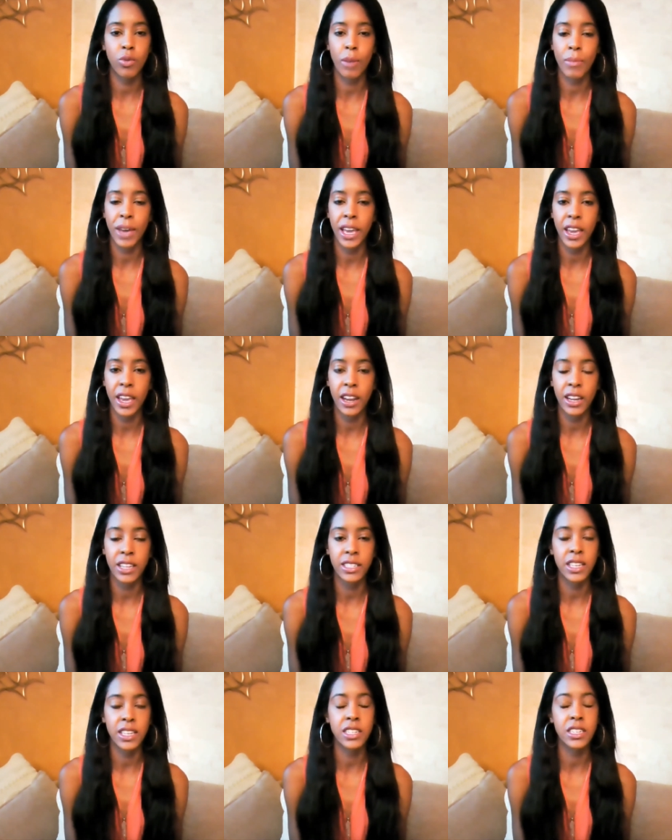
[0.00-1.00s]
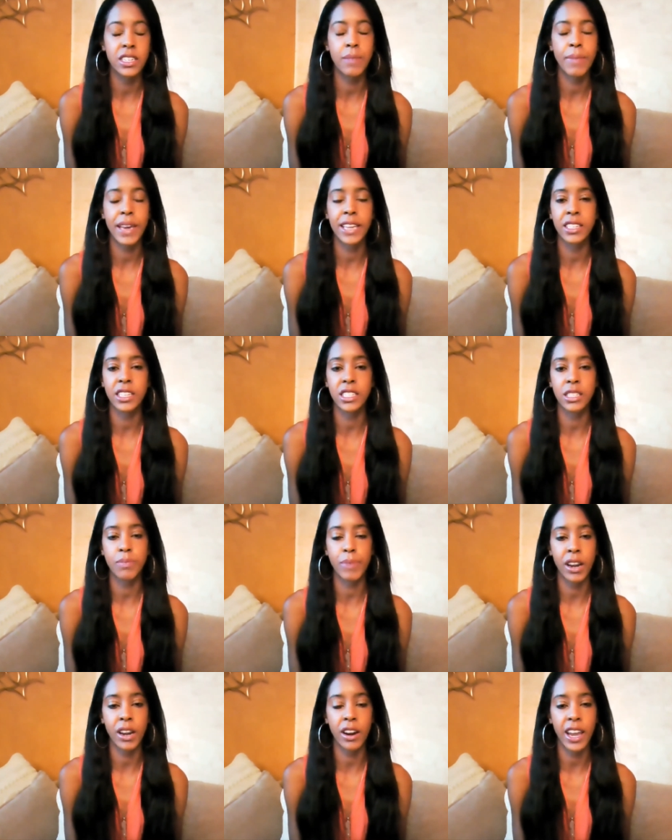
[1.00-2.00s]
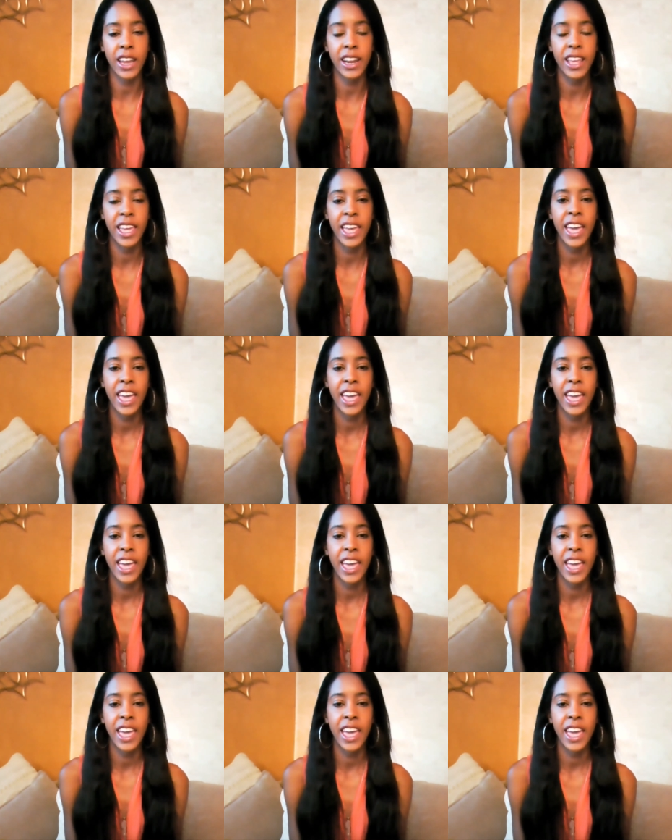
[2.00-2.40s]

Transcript: woman and such an amazing spirit.